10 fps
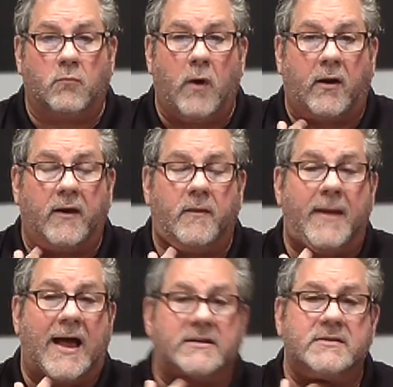wearing the
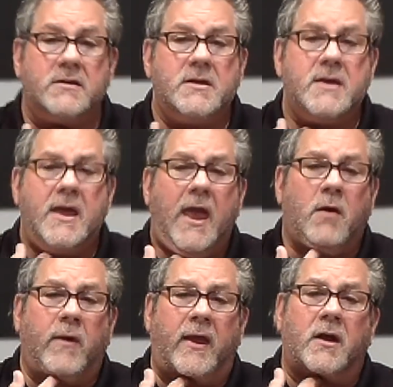mask.
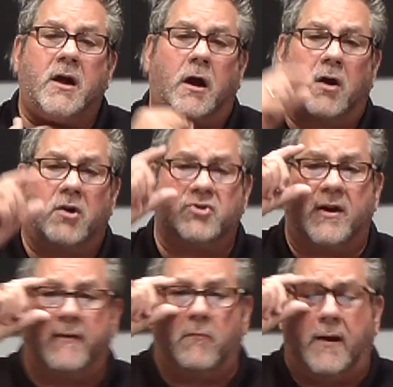And we encourage
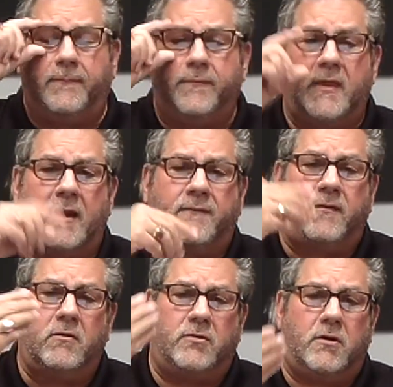everyone that if
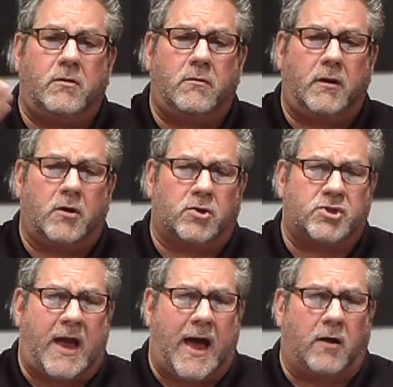your
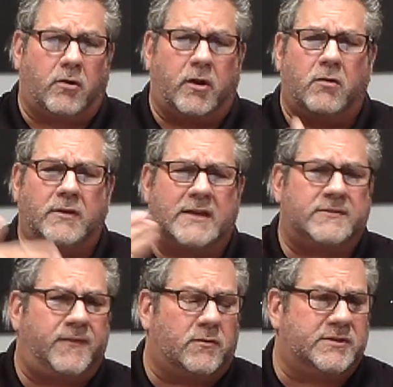child or you does
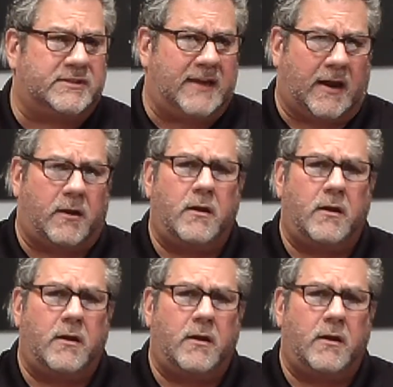feel sick